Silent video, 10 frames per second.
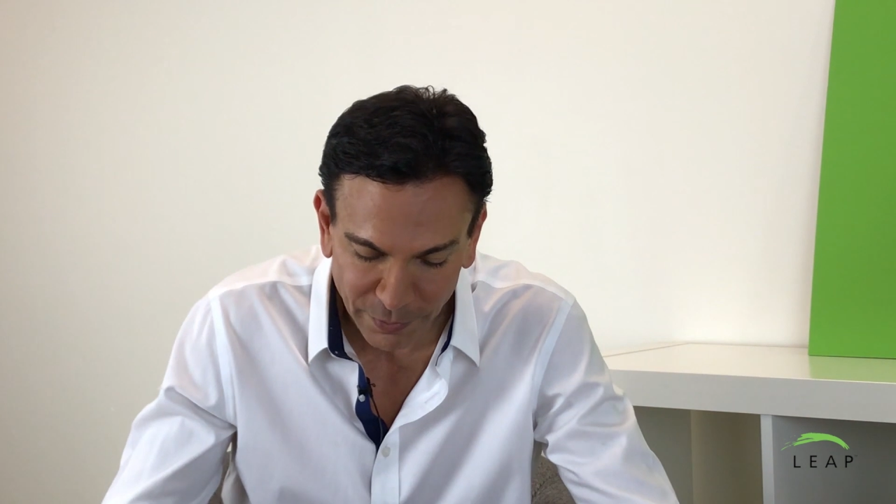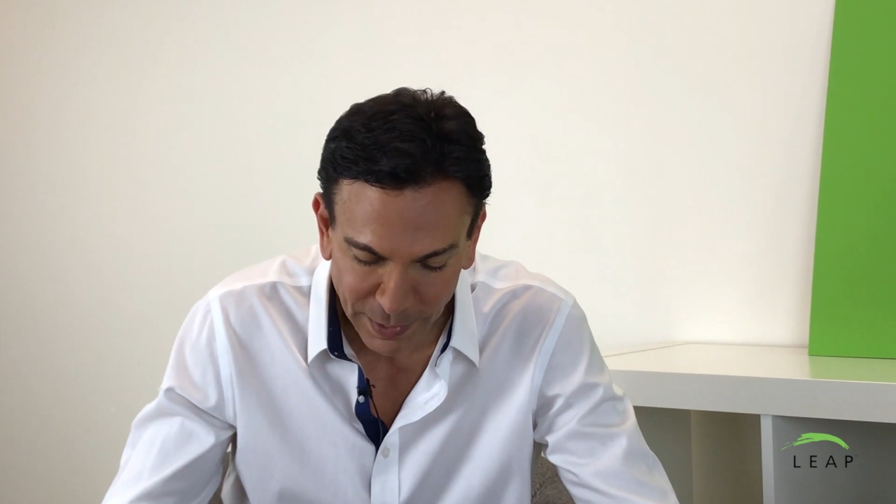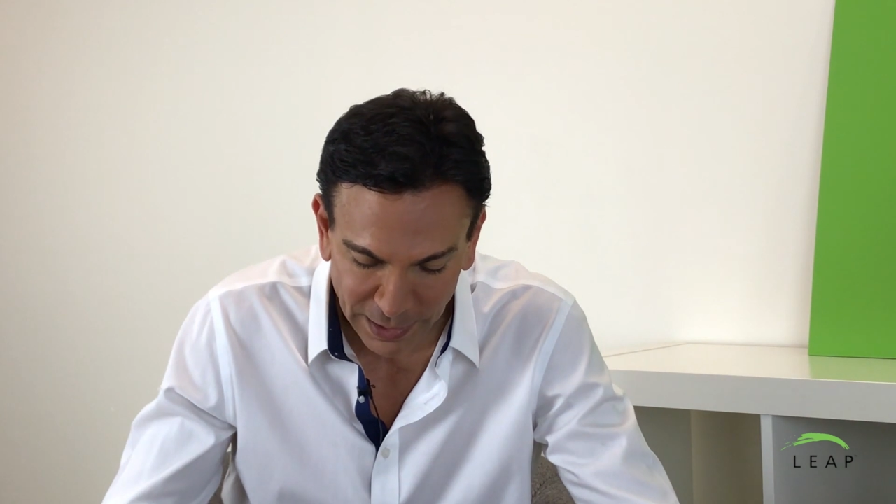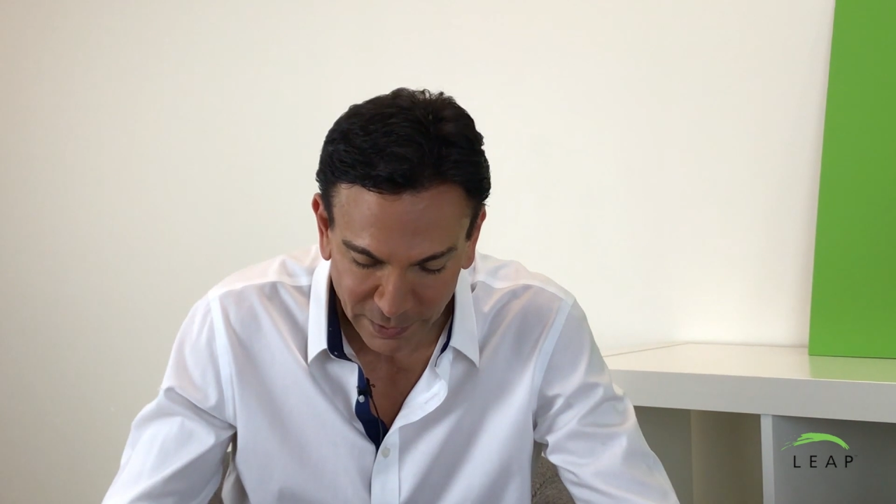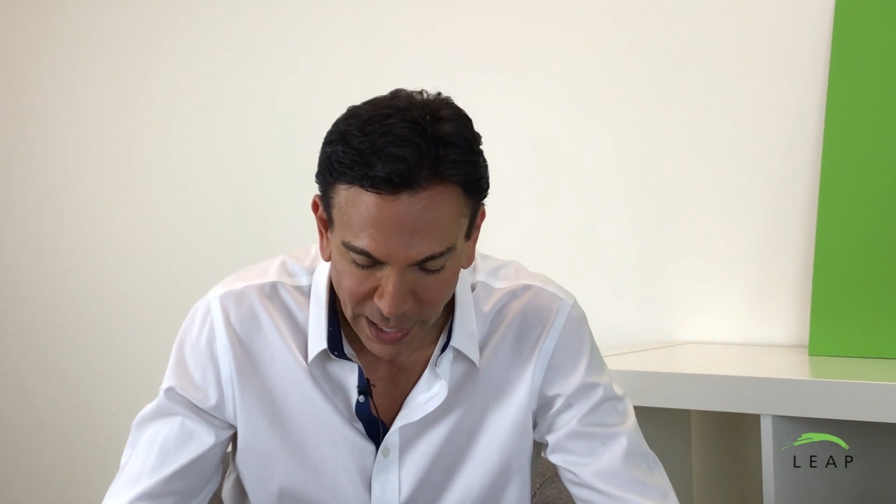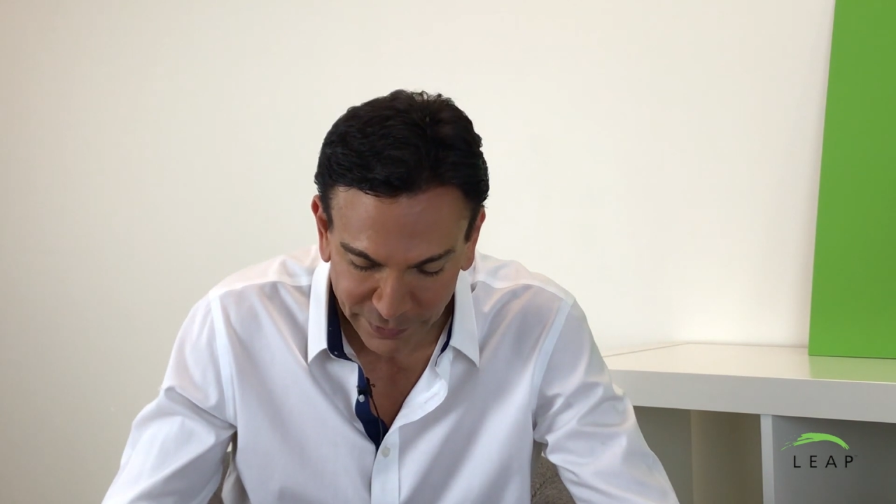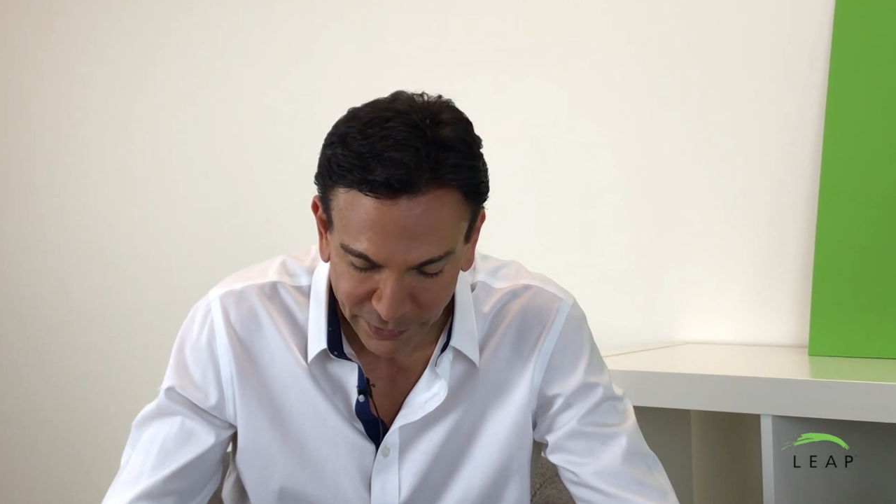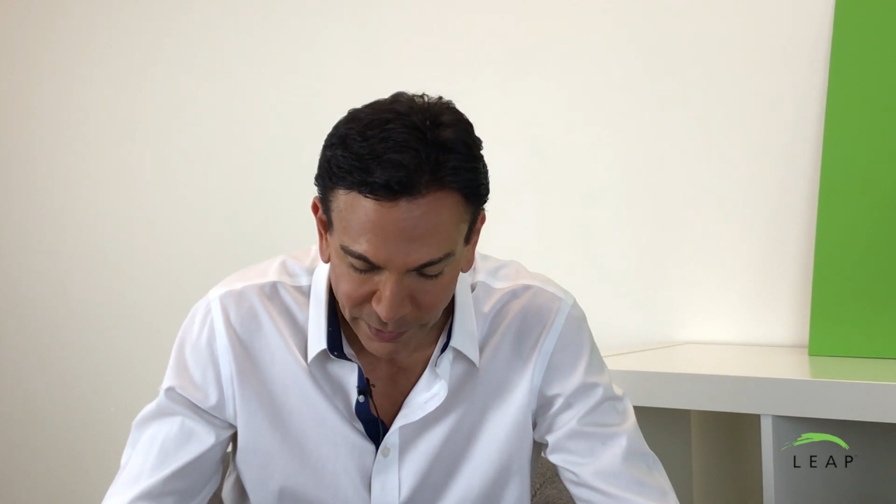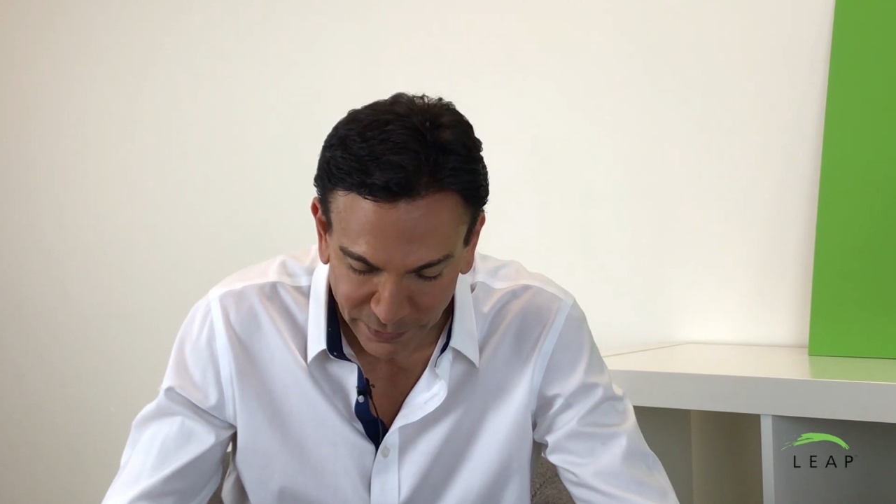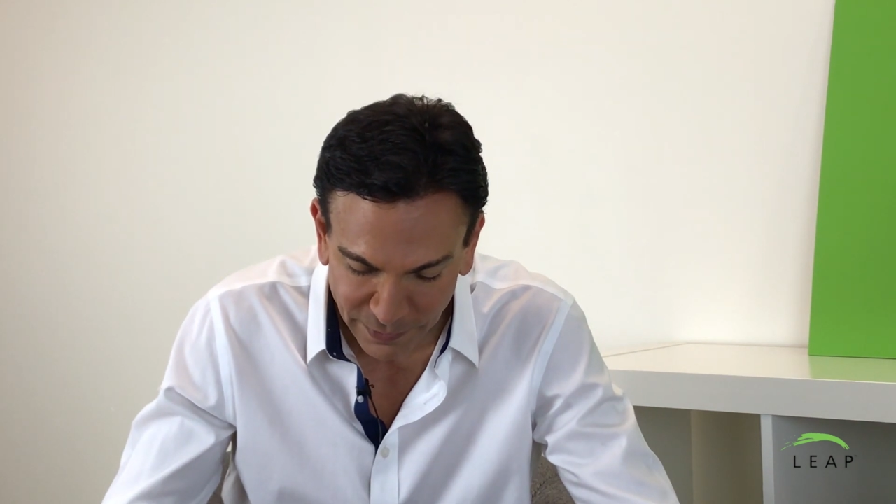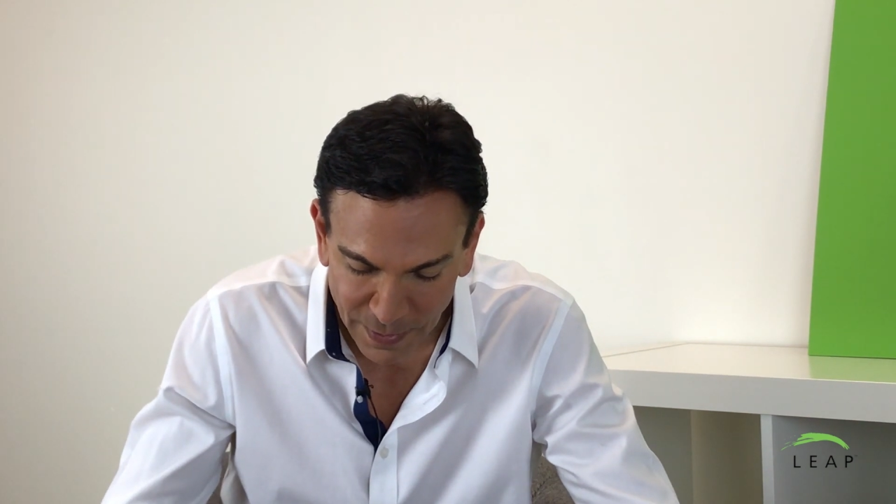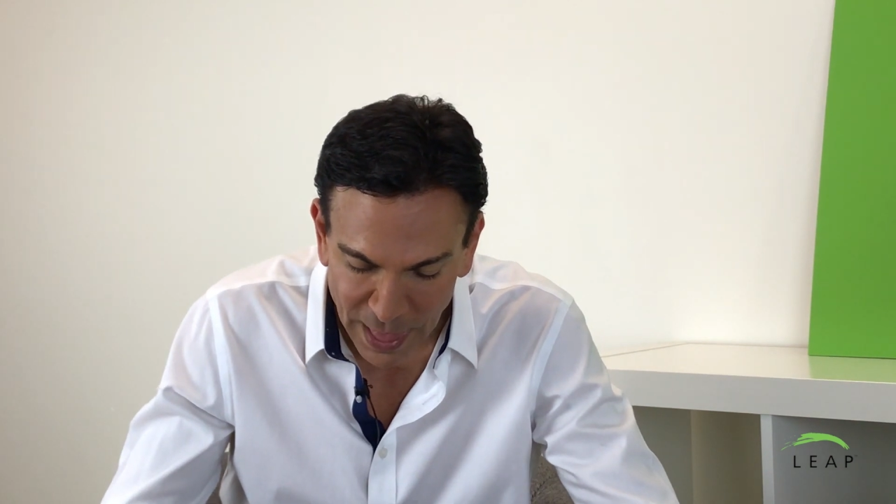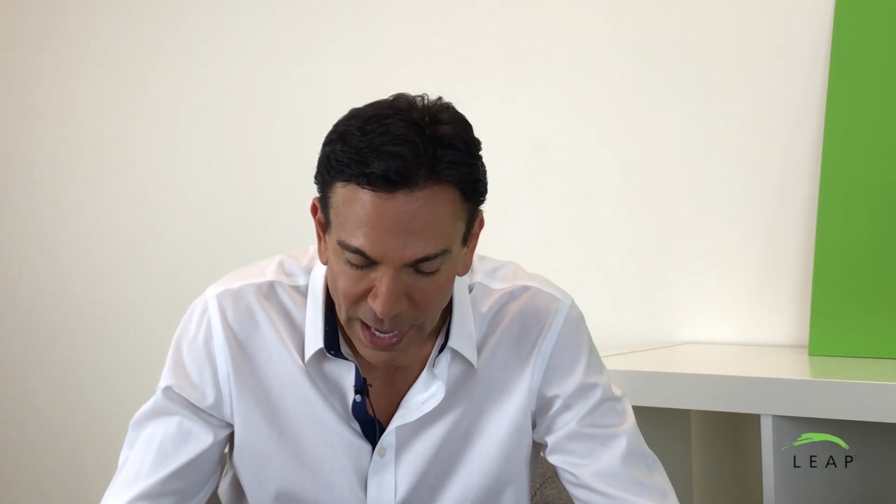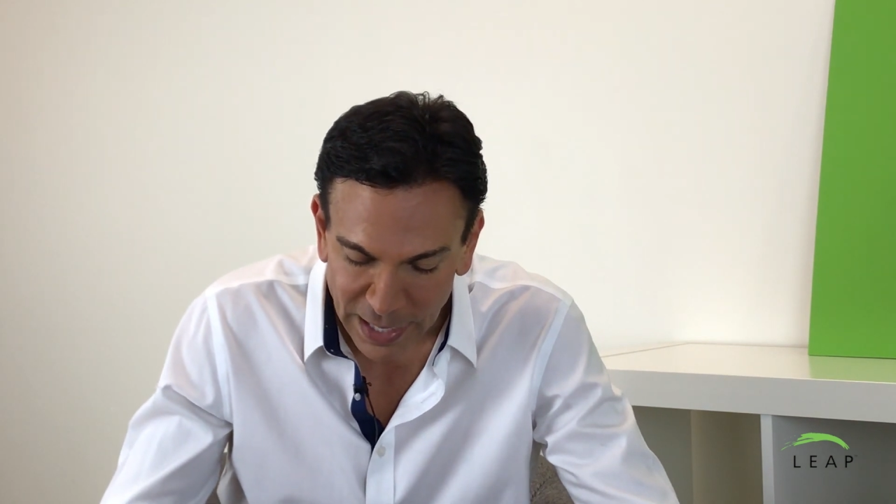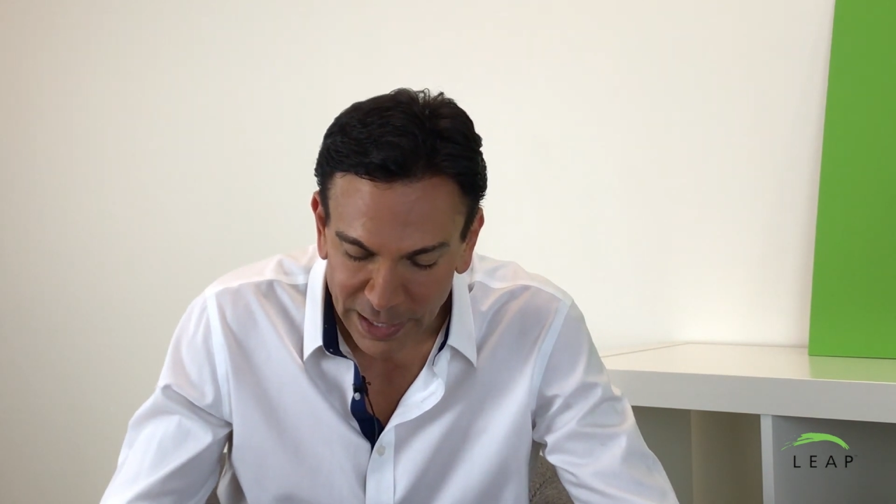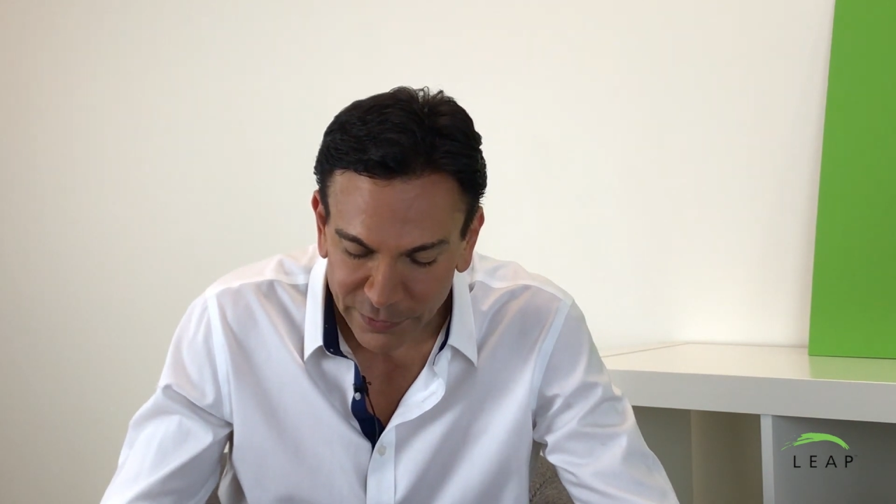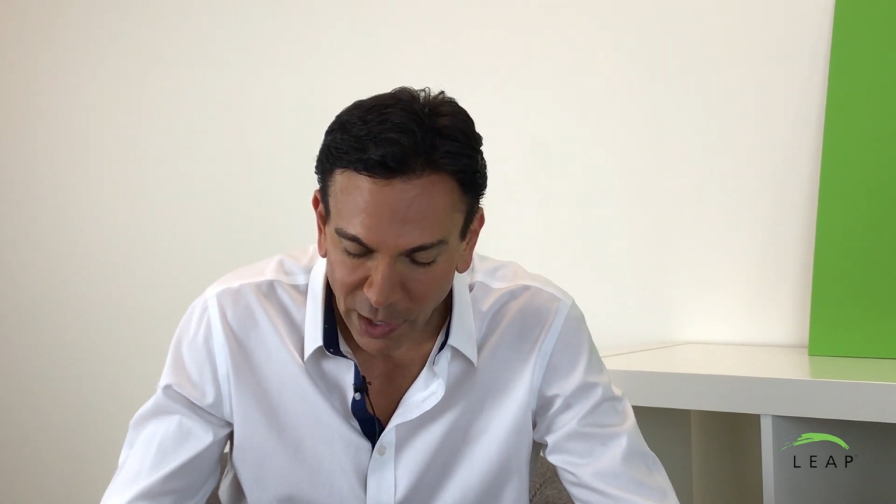of being licensed. He's